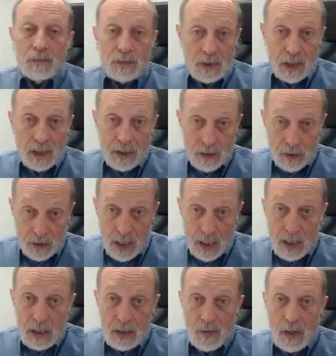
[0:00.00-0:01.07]
In their
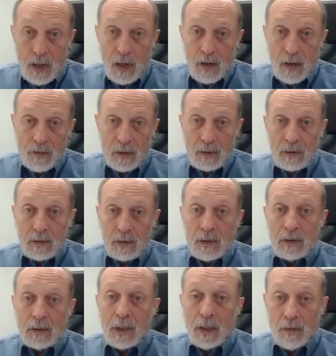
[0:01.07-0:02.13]
teens, very often,
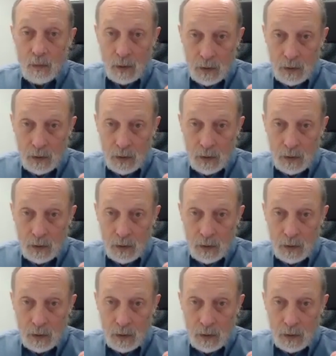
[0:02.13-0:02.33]
they will